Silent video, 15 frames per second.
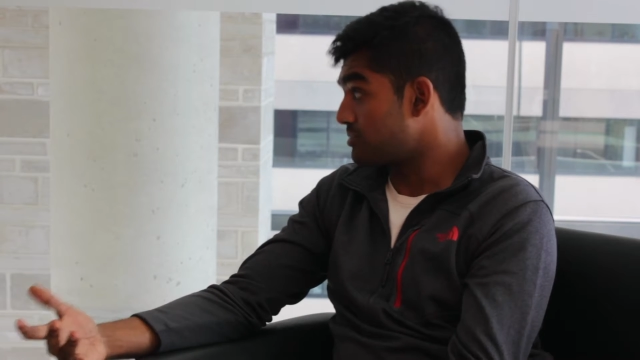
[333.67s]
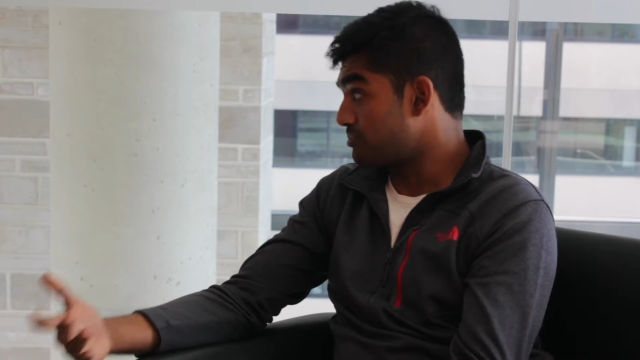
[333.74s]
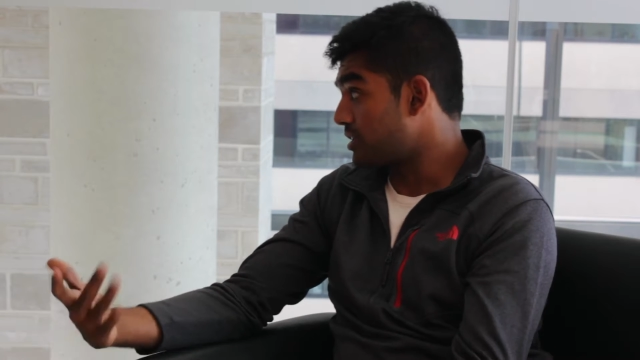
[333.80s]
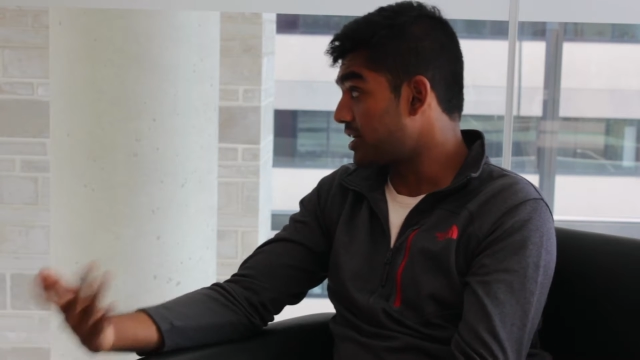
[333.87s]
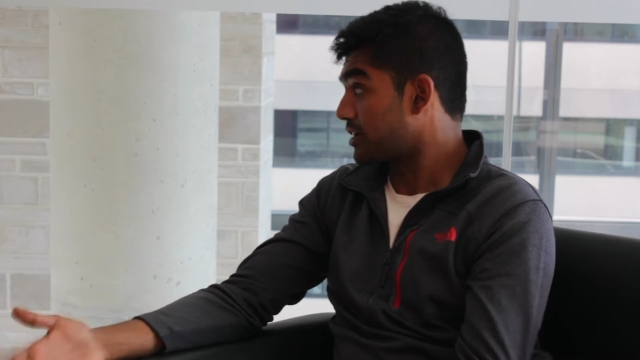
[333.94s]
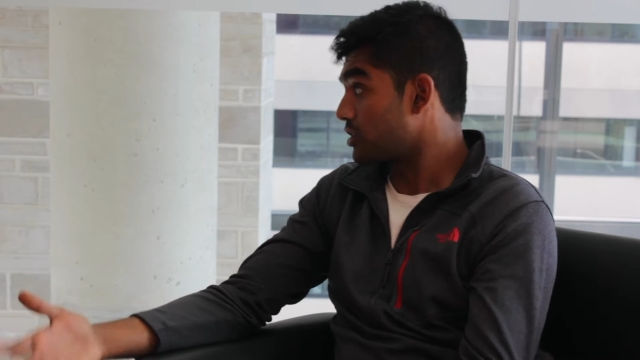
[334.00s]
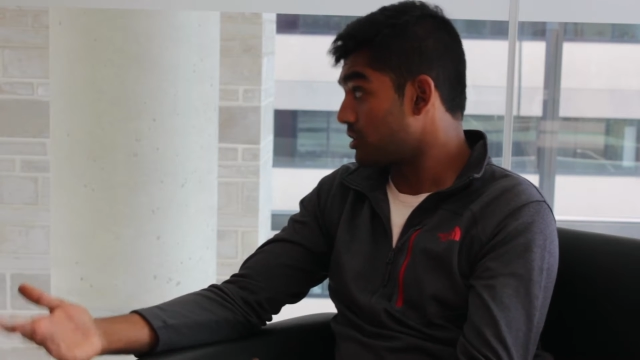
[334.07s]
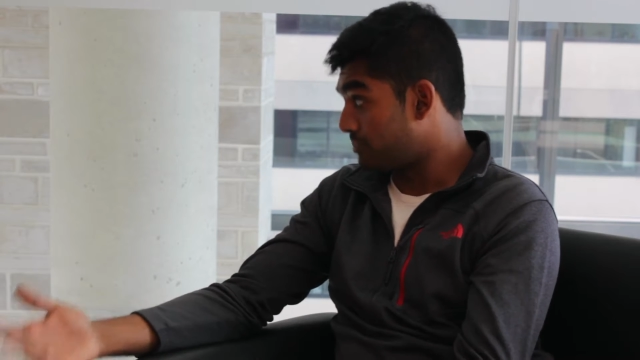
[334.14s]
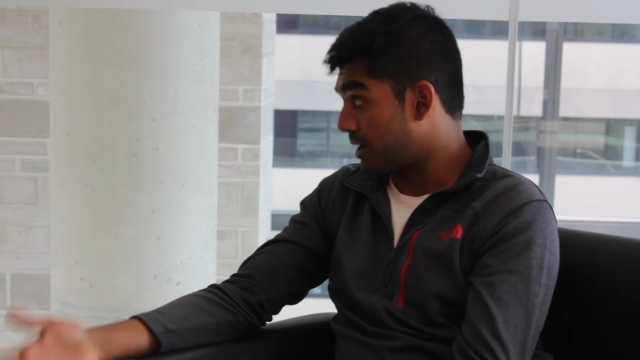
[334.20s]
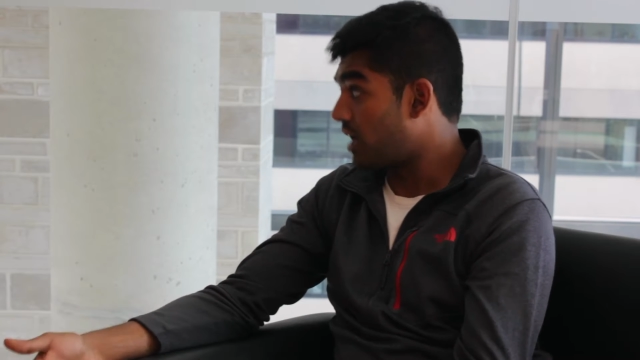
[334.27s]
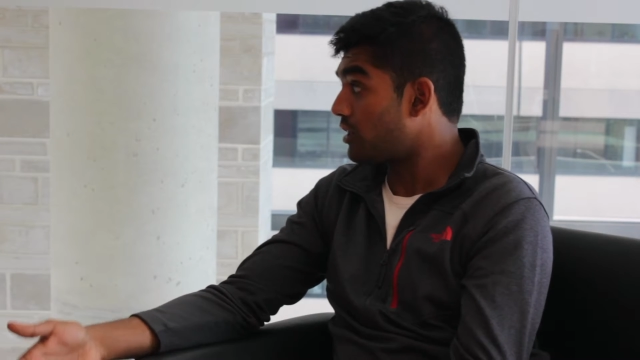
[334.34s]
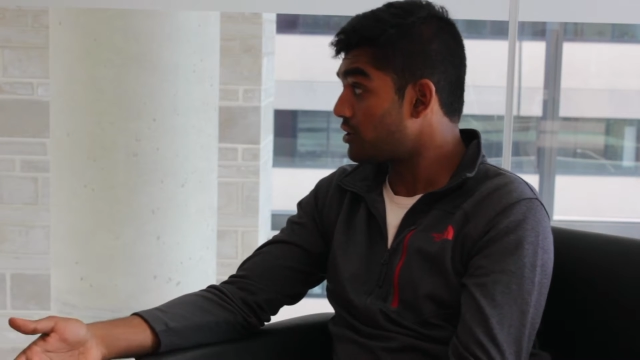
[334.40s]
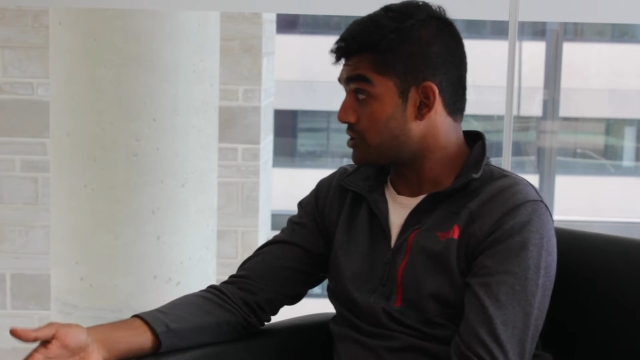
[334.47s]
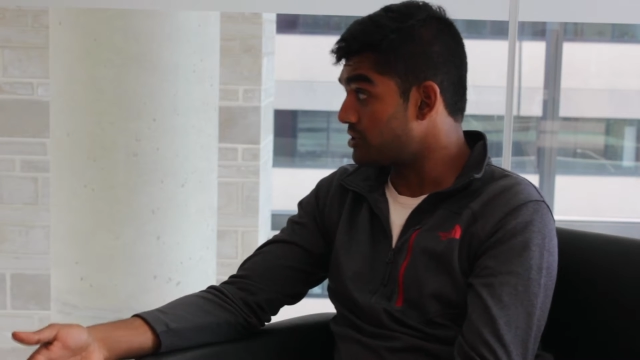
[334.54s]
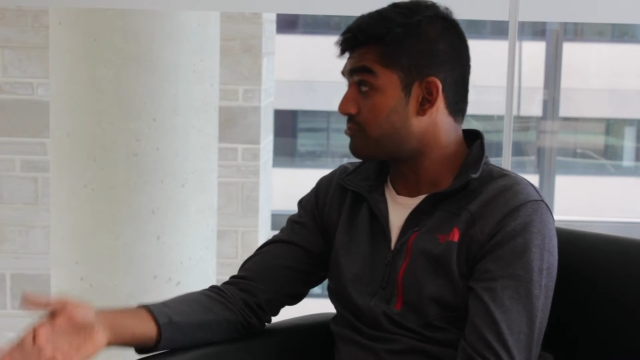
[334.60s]
in molecular
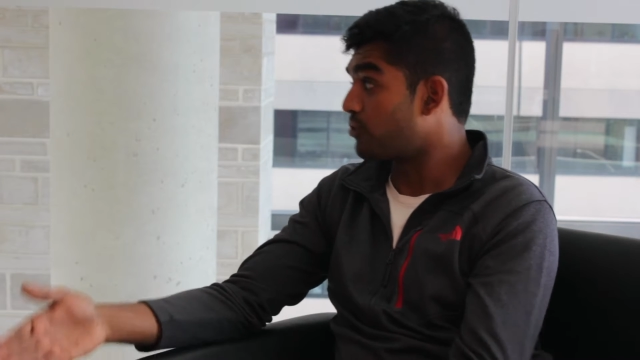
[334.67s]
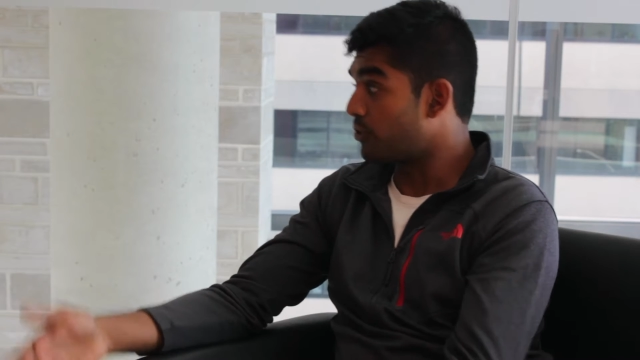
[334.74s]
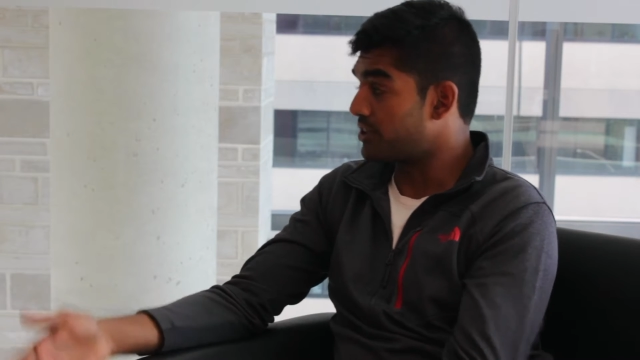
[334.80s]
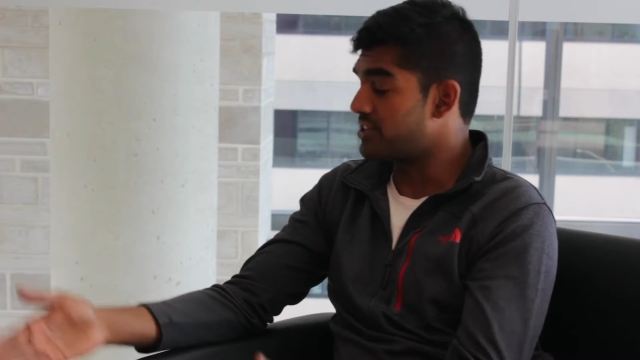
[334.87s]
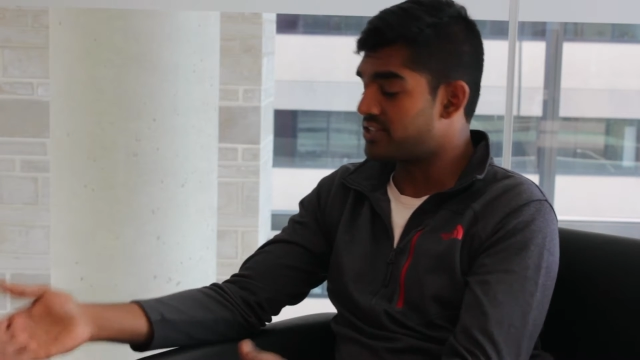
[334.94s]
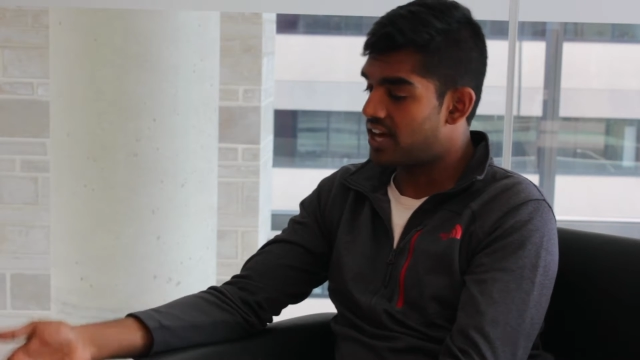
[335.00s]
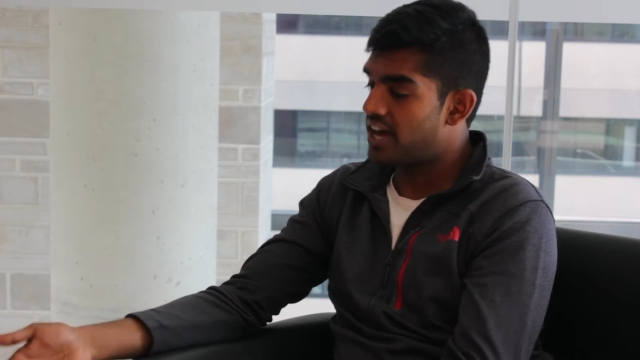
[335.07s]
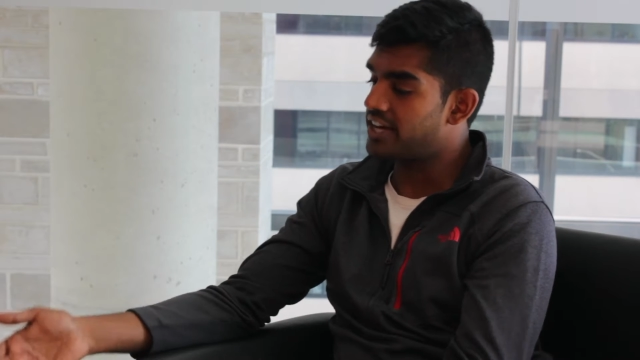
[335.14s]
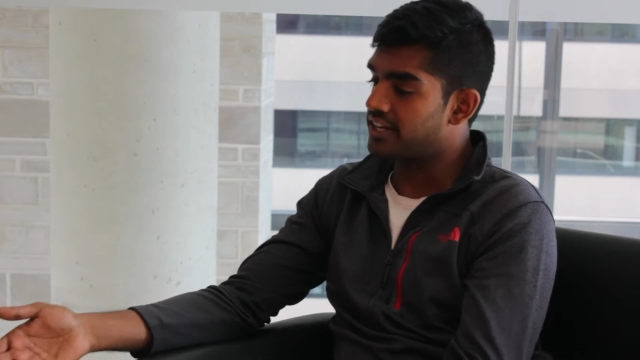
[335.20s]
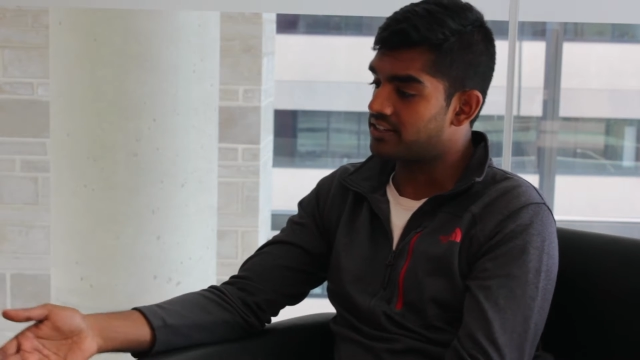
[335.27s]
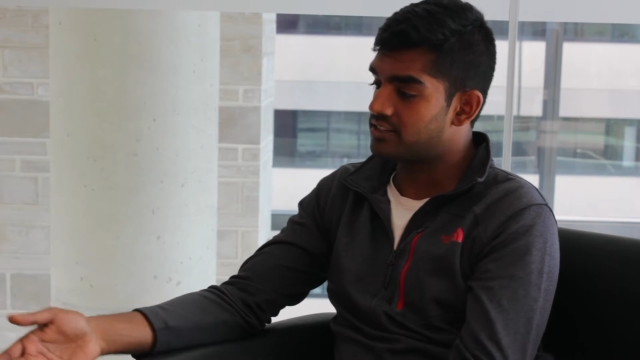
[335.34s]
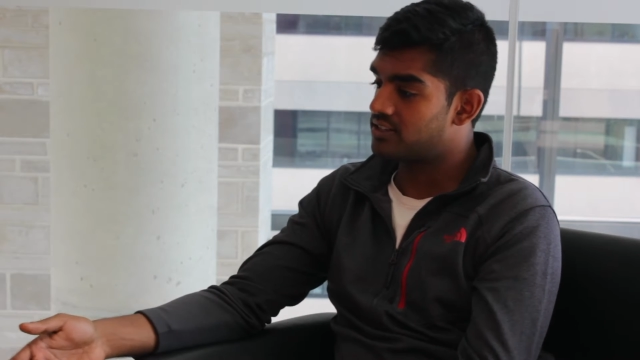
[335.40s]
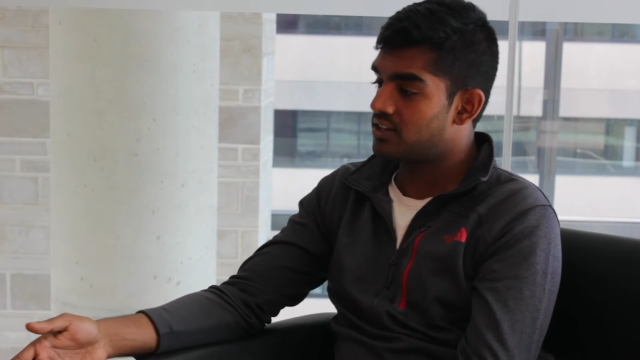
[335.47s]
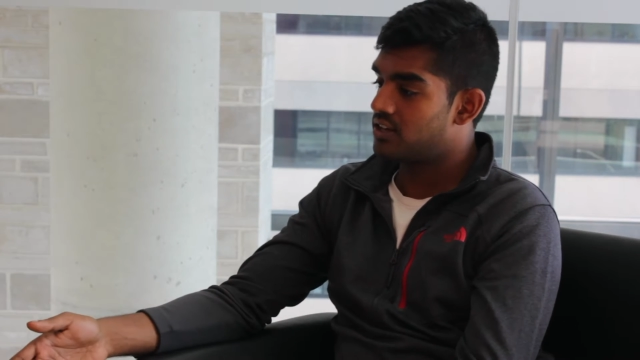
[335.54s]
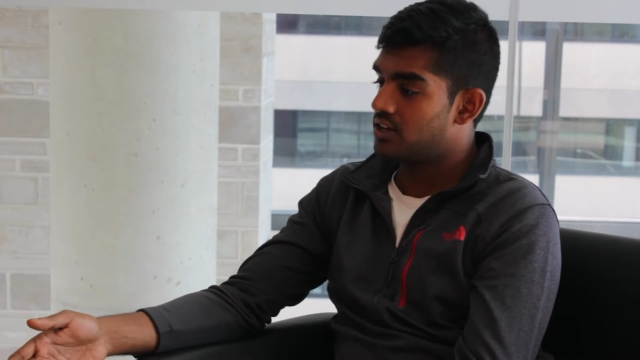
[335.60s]
biology for the
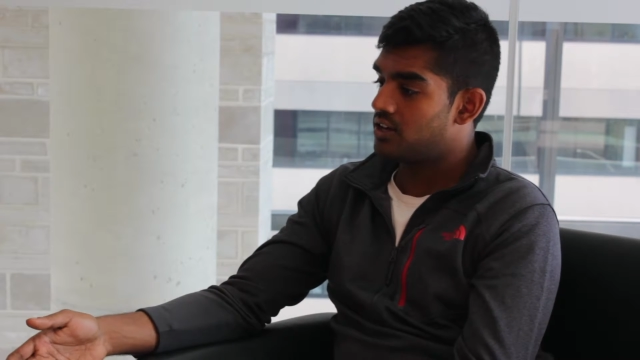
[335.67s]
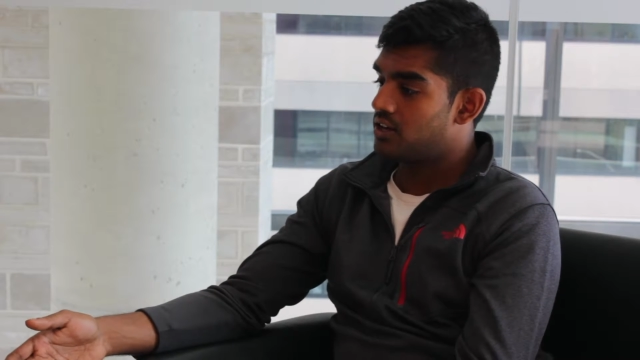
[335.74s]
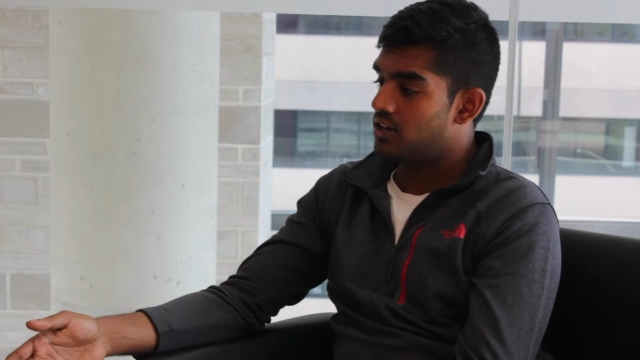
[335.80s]
science,